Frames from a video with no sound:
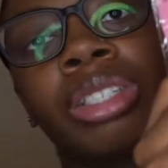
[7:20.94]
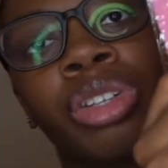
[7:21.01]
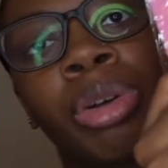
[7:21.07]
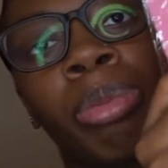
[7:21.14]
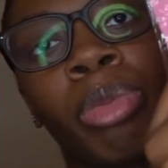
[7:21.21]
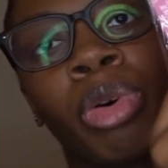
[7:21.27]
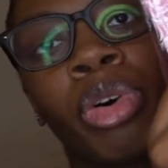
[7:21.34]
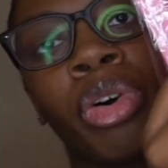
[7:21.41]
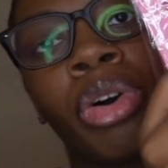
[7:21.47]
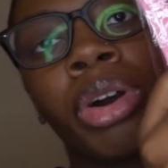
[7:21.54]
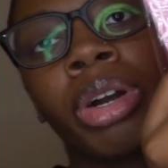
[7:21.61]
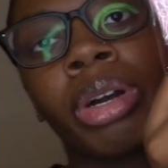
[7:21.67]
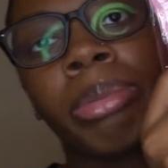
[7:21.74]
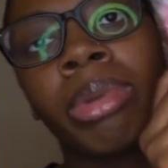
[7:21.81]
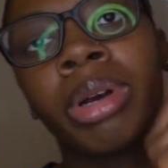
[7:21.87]
some
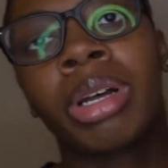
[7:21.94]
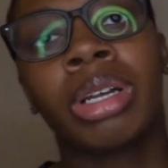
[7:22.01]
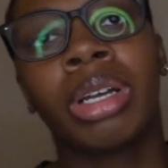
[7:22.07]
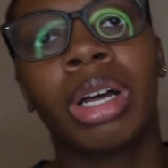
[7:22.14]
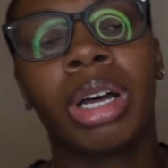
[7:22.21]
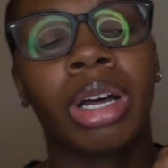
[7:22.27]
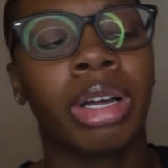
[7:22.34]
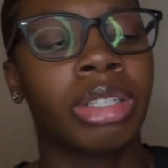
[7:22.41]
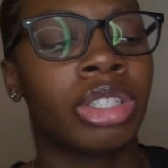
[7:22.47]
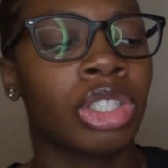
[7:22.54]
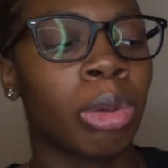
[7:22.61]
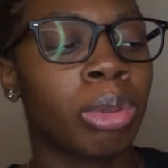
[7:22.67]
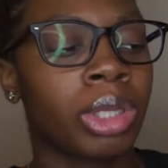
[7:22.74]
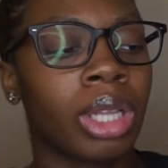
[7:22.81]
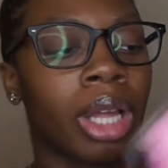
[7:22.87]
more uh,
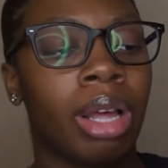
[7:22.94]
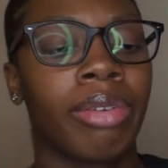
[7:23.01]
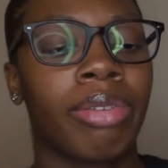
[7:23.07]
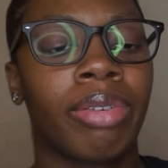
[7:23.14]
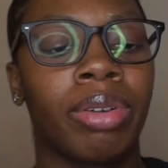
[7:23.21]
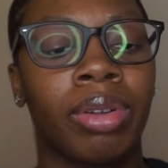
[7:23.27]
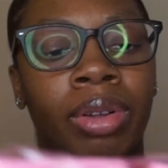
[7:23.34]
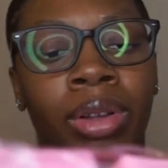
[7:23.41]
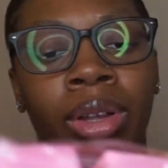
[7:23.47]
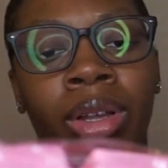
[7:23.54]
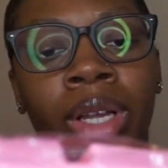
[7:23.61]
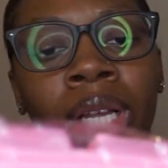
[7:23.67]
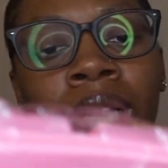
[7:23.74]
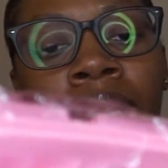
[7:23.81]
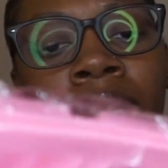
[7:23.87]
soap stuff.